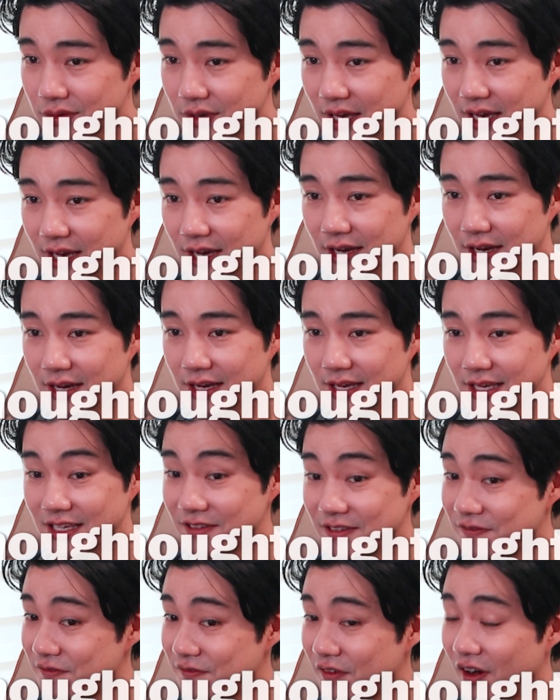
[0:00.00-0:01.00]
Uh,
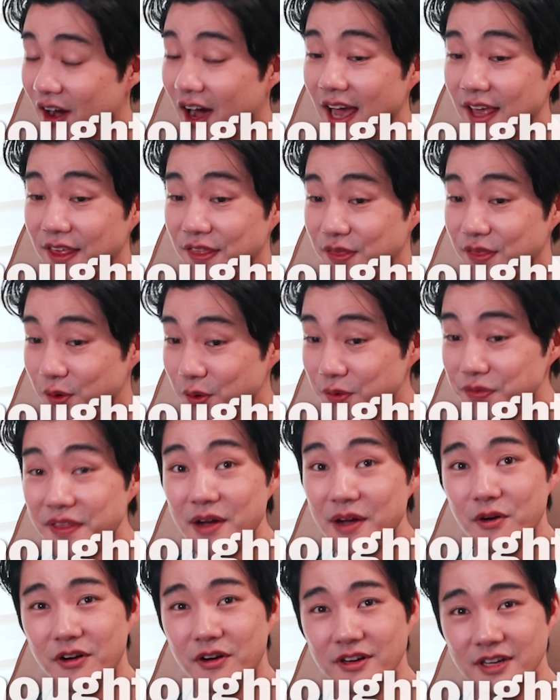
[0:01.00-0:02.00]
if I thought they
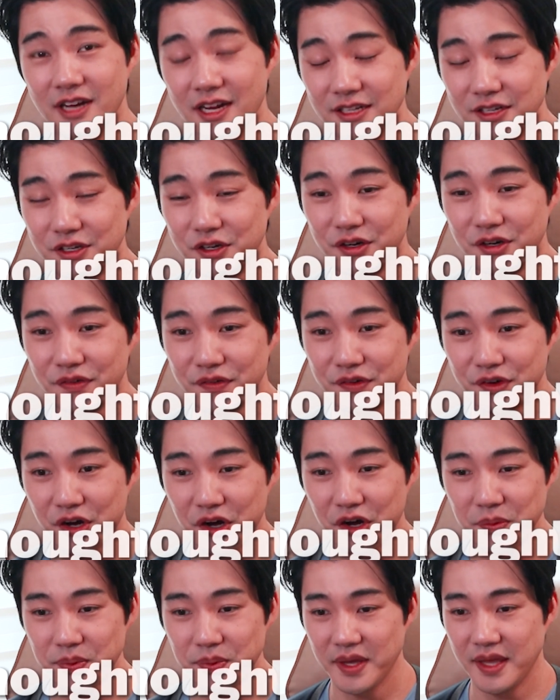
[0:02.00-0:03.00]
were an undercover
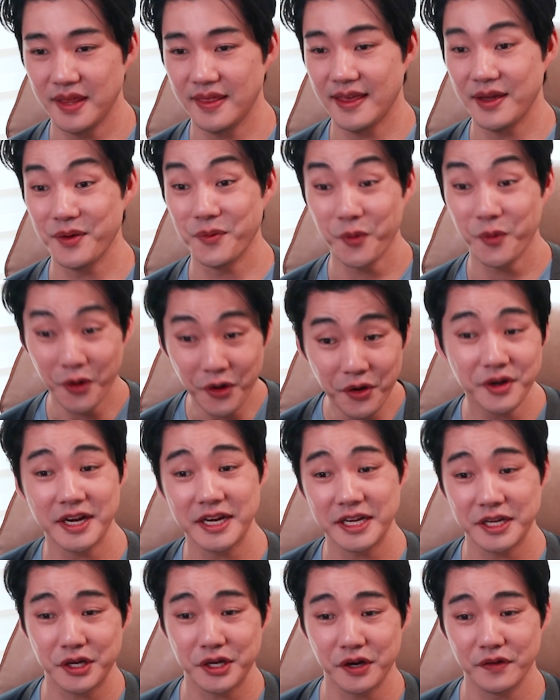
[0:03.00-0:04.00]
cop and they were an
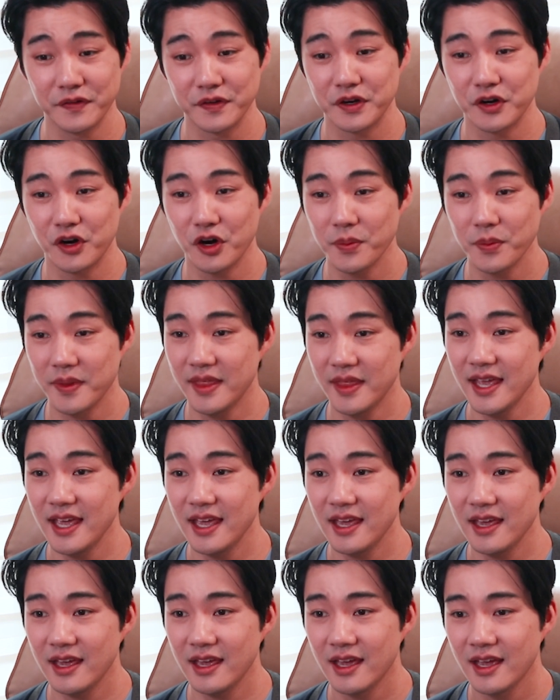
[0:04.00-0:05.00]
undercover cop,
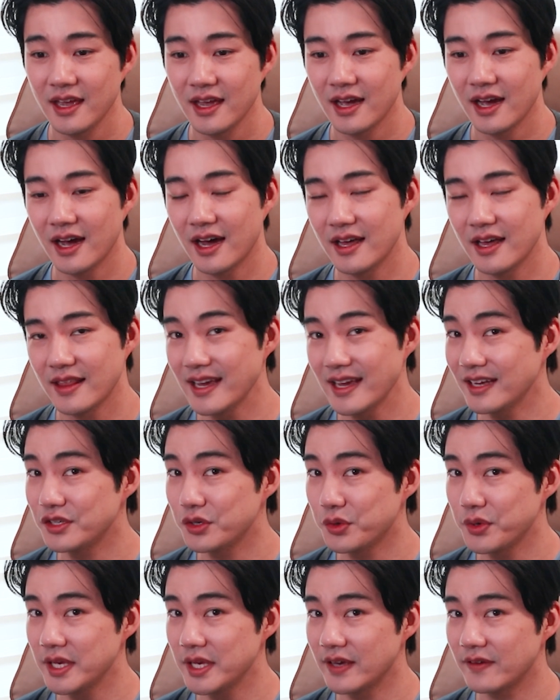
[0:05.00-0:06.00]
they they are
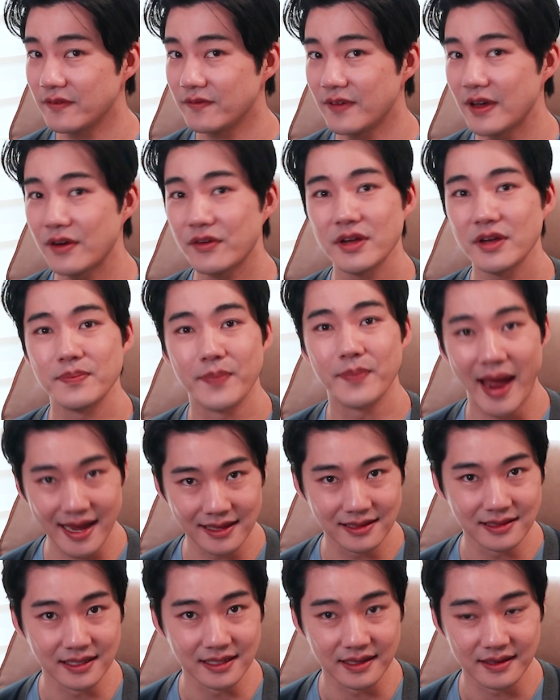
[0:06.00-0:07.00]
doing it very
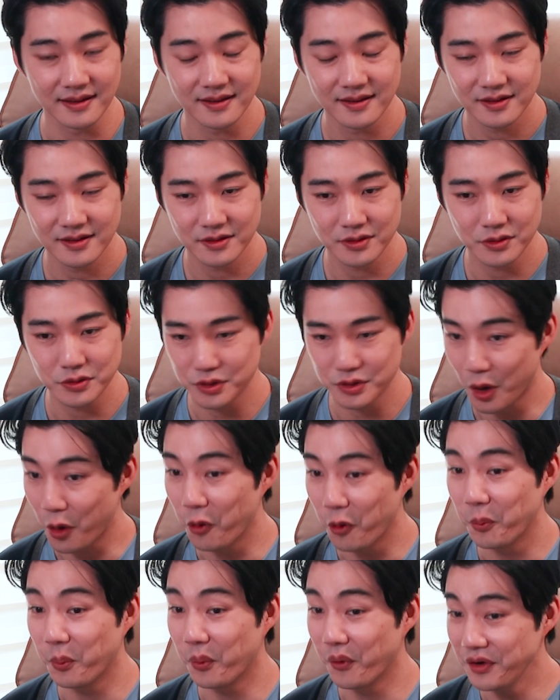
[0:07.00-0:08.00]
badly because the
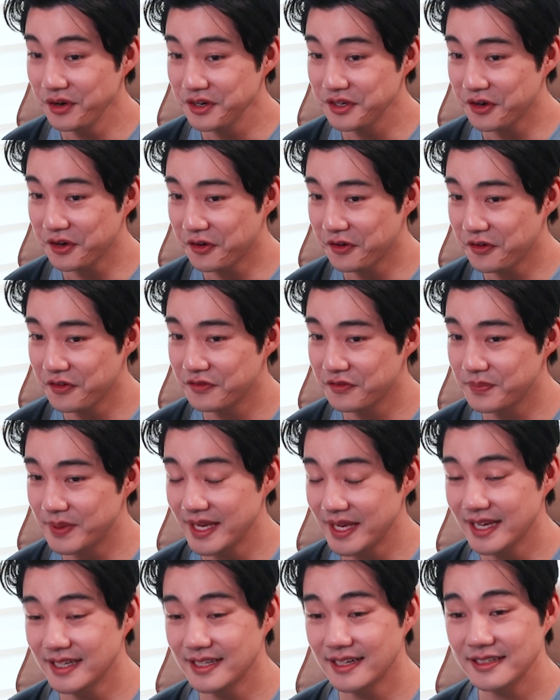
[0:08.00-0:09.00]
whole point of
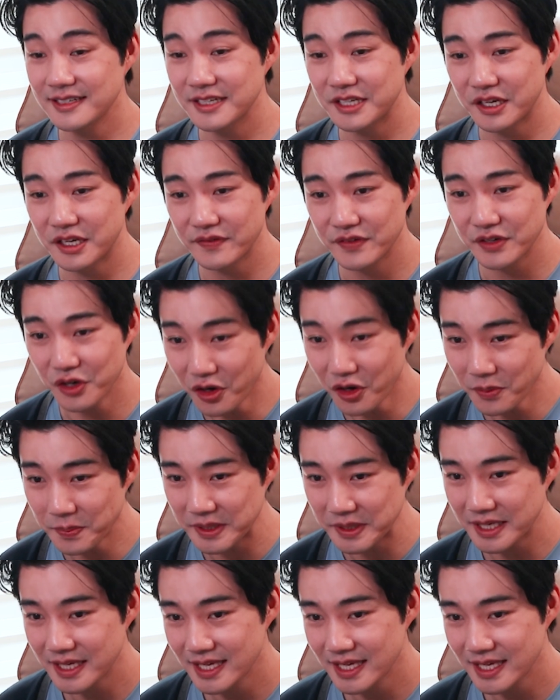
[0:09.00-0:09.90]
being an undercover cop